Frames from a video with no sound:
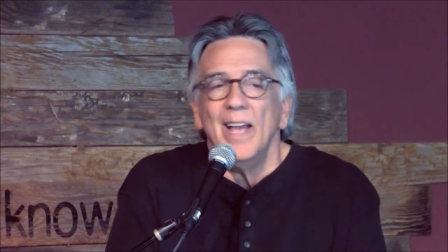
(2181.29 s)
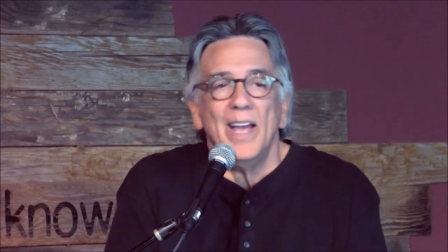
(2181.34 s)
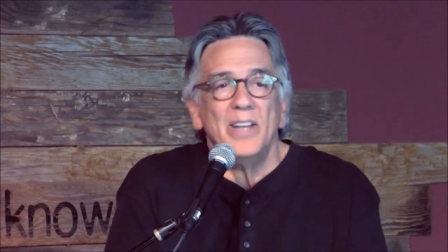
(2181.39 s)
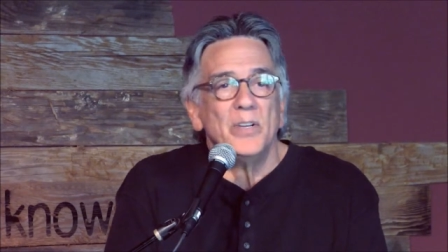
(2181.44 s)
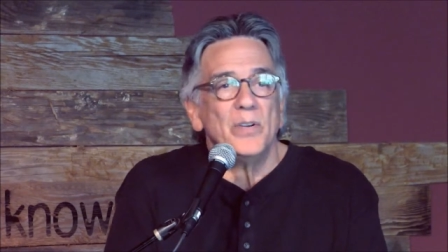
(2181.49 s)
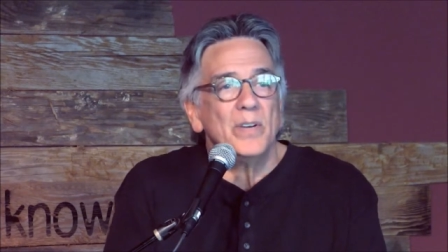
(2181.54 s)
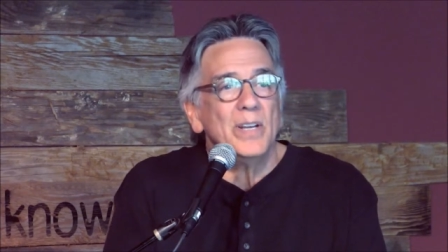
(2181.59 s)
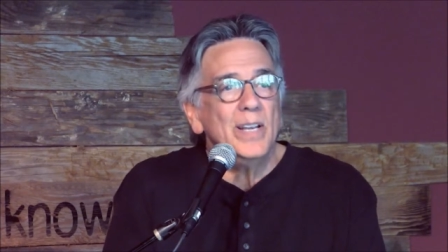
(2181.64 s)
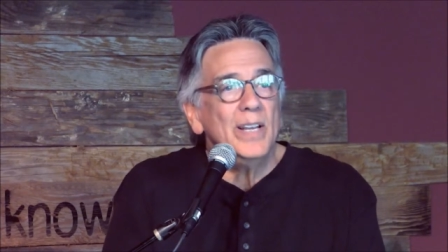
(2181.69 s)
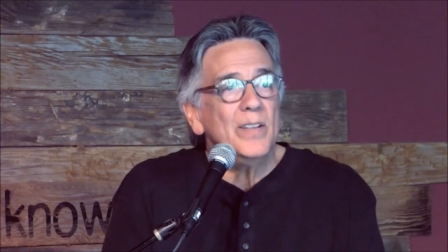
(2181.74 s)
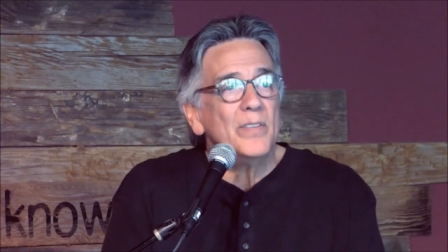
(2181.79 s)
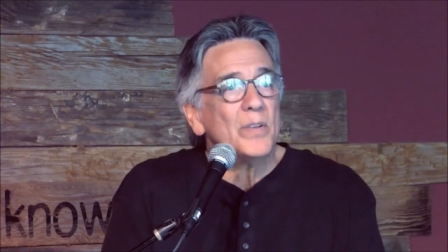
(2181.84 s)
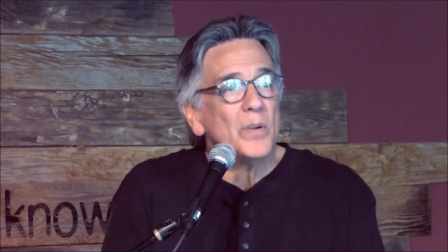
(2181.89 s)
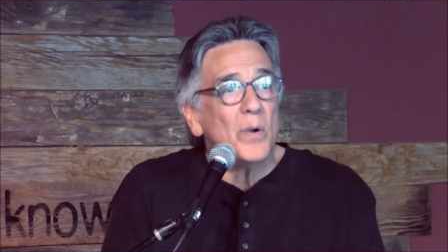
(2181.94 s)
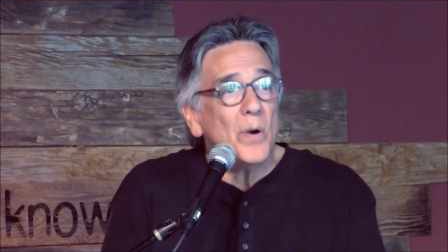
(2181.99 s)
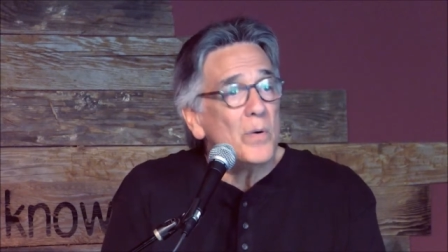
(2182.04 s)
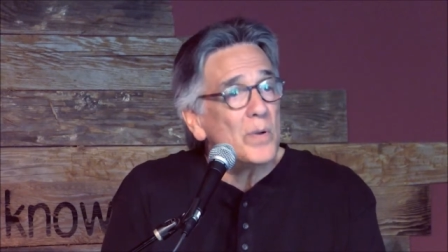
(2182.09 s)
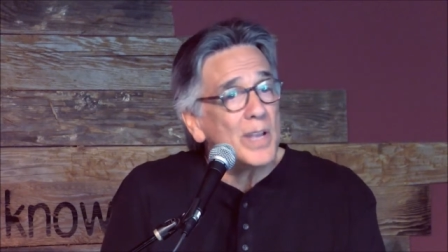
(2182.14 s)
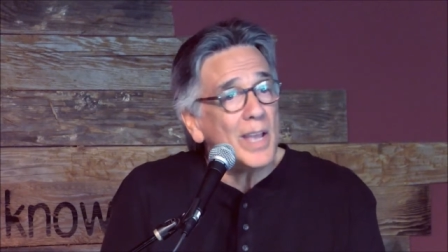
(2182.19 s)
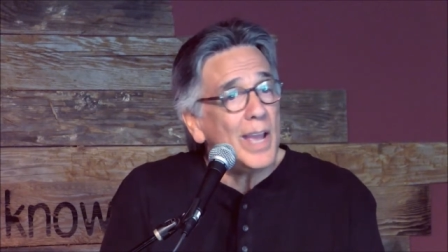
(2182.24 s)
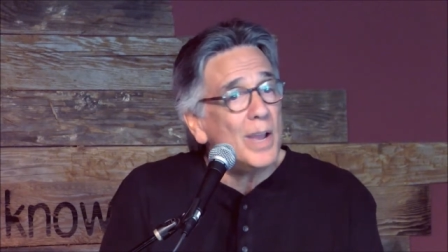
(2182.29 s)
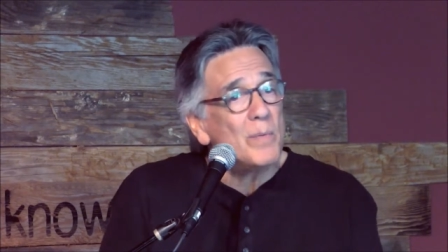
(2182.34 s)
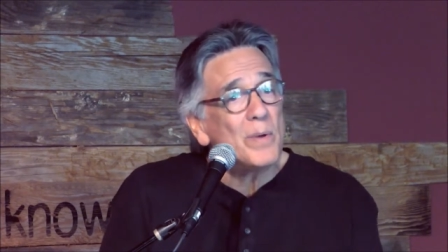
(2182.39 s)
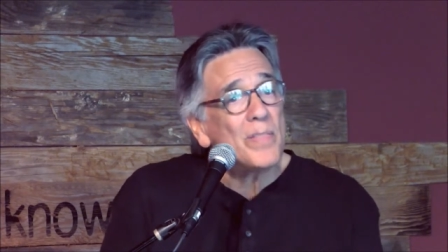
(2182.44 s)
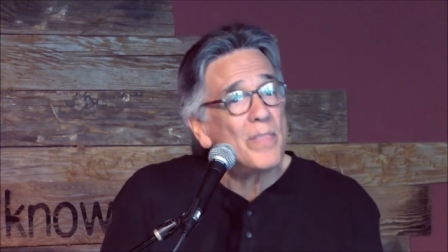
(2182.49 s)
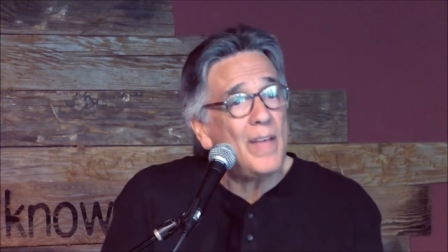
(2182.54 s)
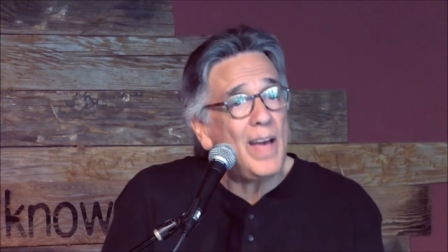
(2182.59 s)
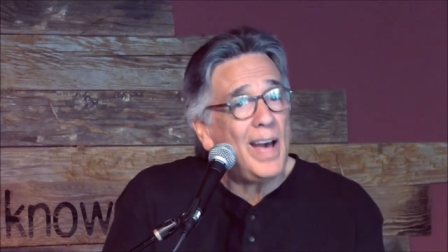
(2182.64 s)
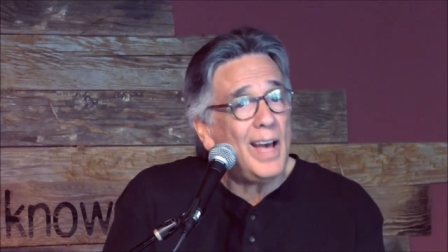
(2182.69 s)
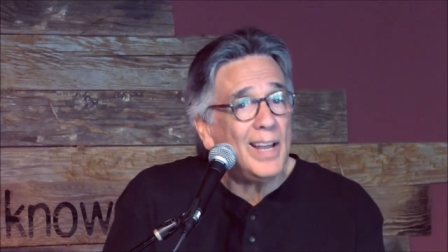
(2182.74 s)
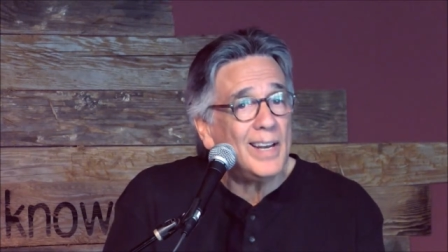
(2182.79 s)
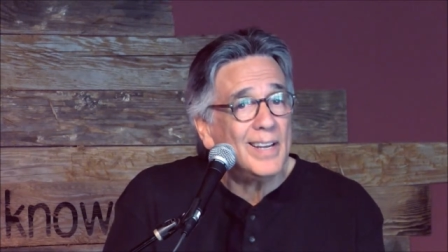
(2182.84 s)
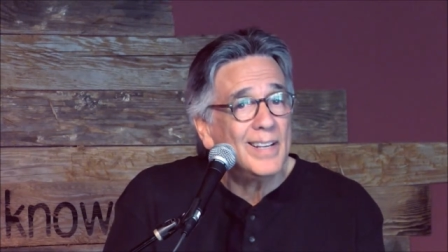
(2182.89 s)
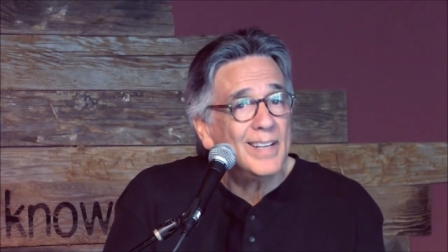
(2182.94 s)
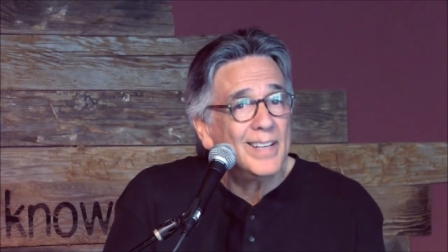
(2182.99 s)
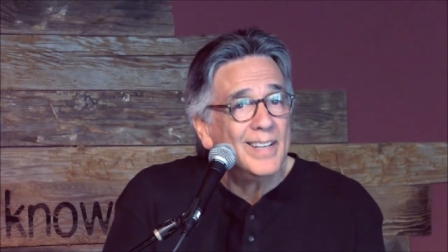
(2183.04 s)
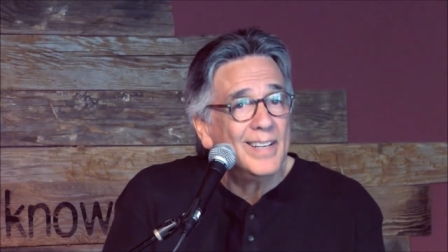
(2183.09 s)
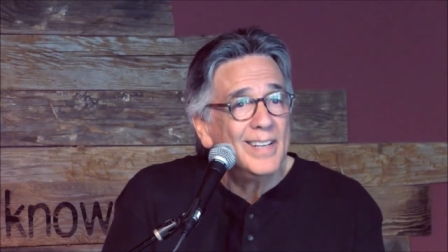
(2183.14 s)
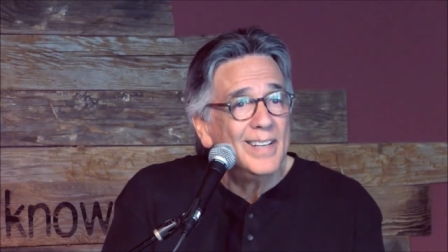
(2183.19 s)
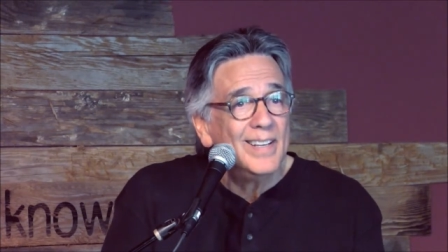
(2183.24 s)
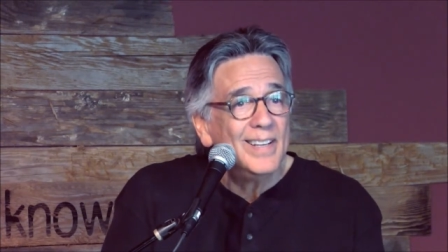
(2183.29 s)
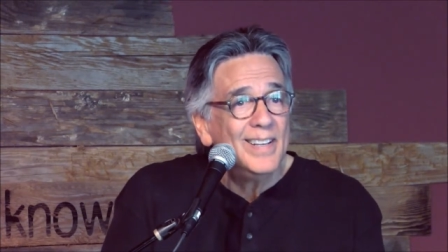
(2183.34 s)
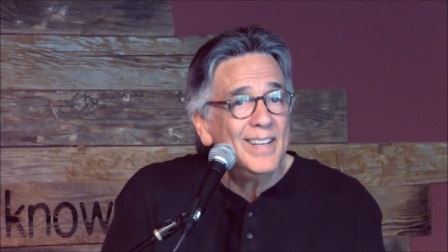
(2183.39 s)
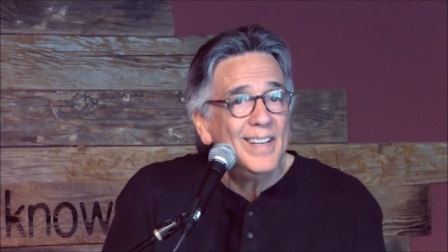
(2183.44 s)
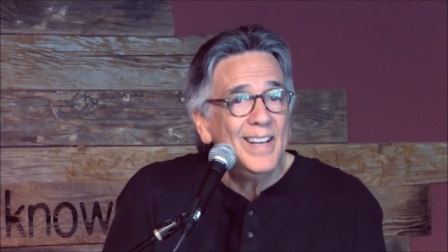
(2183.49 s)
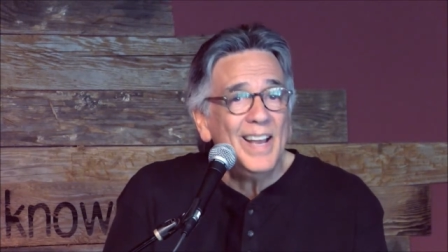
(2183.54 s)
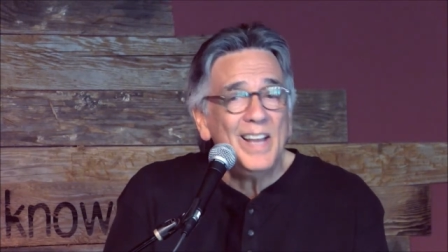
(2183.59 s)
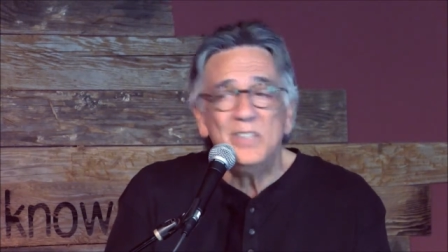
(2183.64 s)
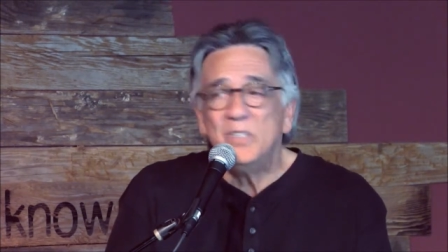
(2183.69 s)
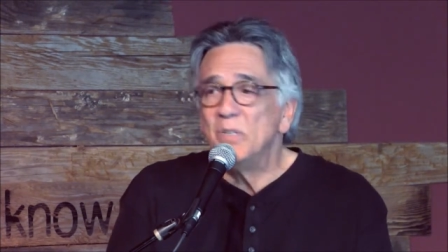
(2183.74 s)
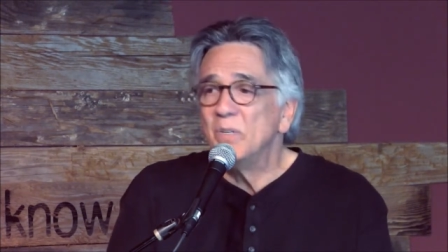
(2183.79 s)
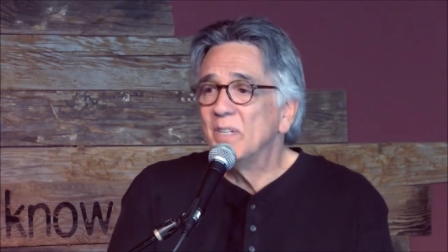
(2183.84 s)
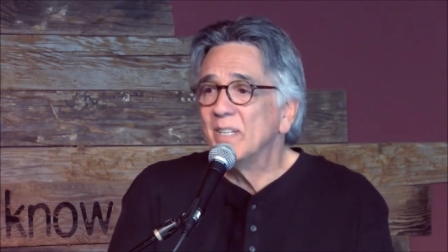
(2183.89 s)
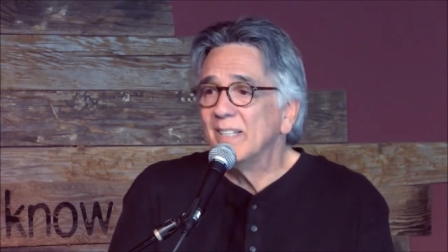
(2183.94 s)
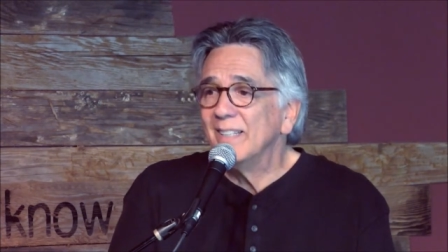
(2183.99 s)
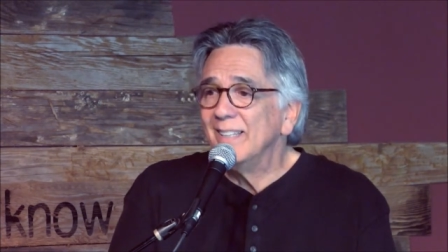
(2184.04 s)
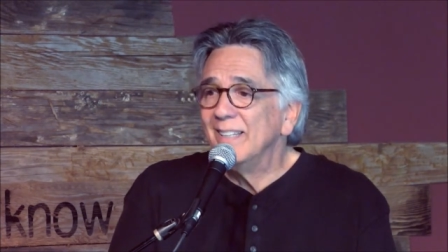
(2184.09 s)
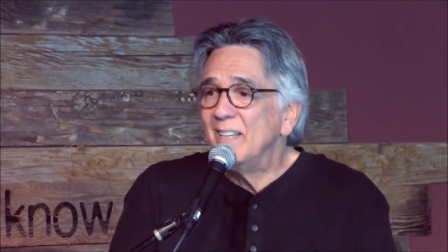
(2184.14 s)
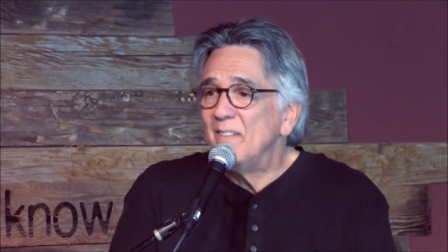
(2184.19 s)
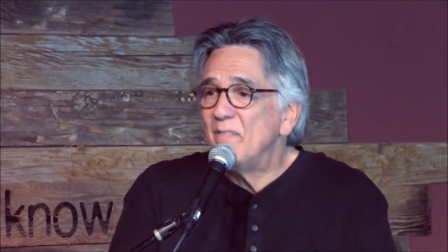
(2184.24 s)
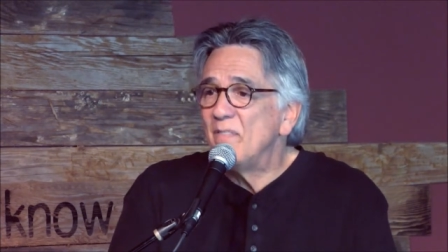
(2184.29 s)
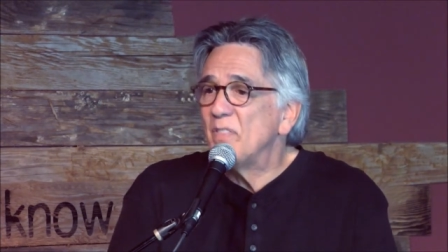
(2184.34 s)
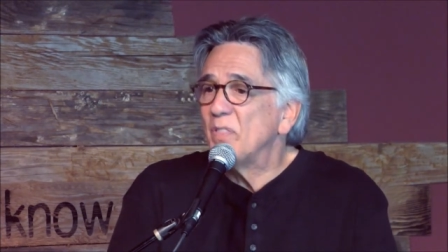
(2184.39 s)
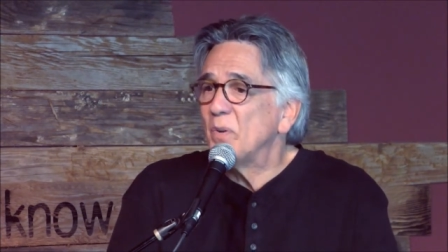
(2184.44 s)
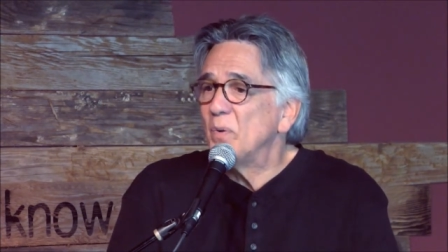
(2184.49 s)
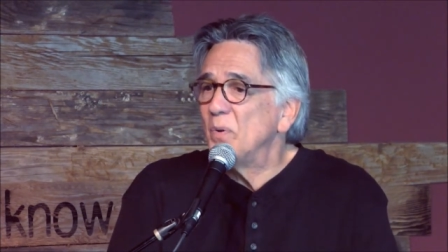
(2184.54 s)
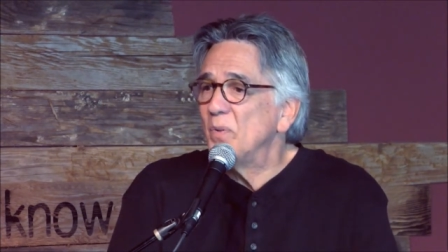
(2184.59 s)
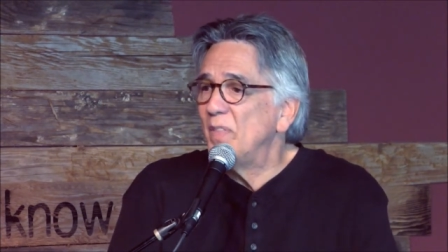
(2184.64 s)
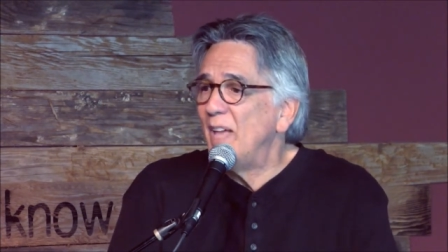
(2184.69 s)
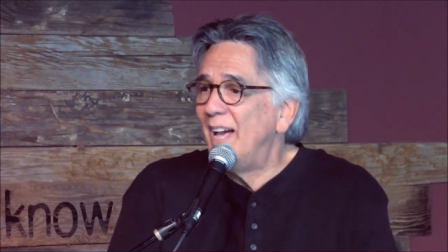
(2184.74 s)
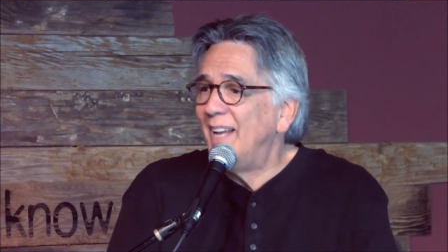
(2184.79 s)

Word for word: And you're either okay with that and you can live through